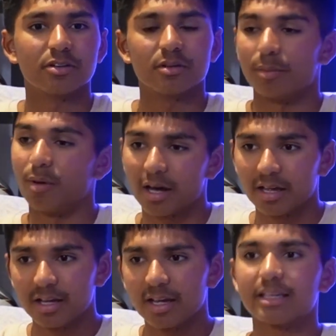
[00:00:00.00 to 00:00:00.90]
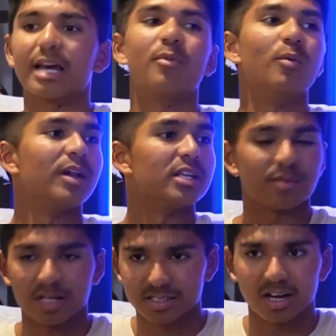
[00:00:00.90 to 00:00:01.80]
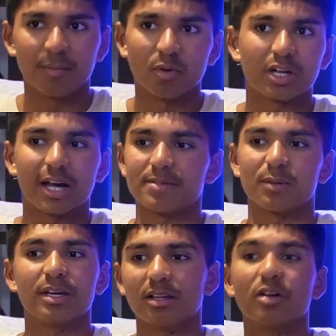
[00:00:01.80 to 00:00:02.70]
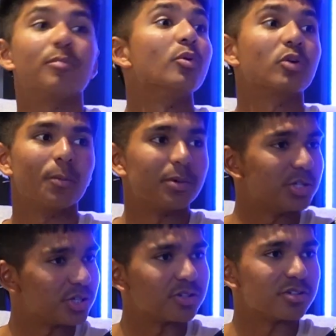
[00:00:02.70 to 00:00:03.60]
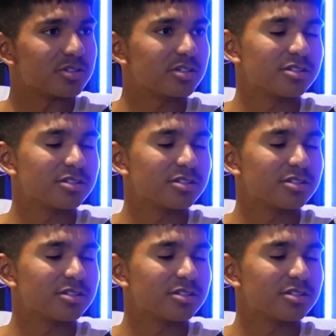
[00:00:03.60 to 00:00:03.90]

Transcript: He might get more minutes, but start more games. There'll be a lot more competitions.